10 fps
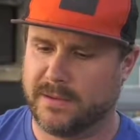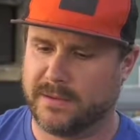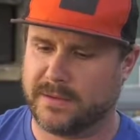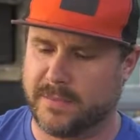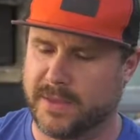
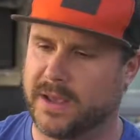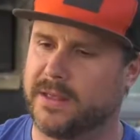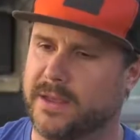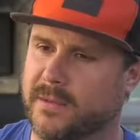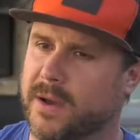something
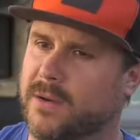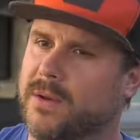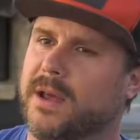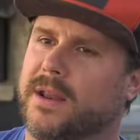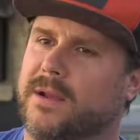I'd think about
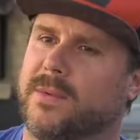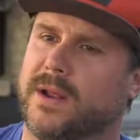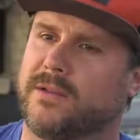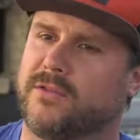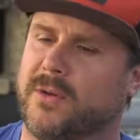at night when
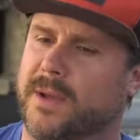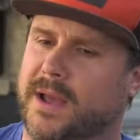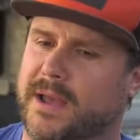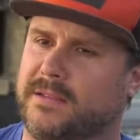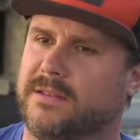I'd shut my
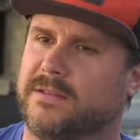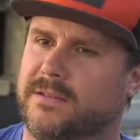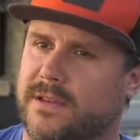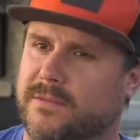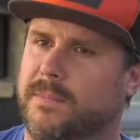eyes,
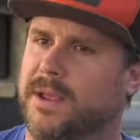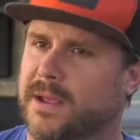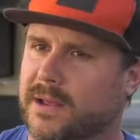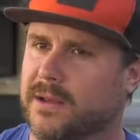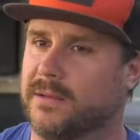is
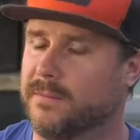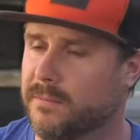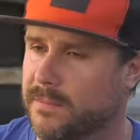being in a